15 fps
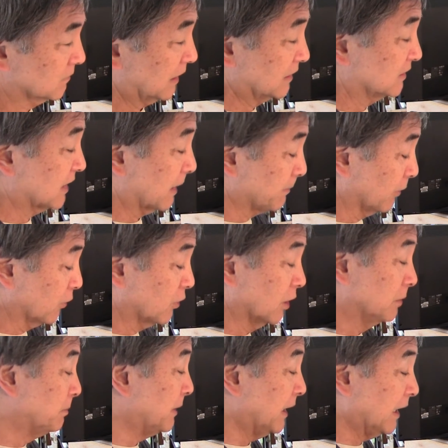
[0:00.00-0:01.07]
And tempo
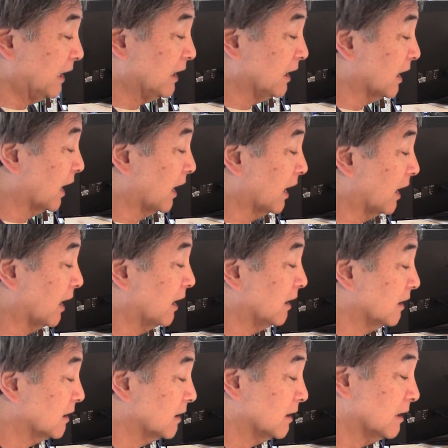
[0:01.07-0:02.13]
could be or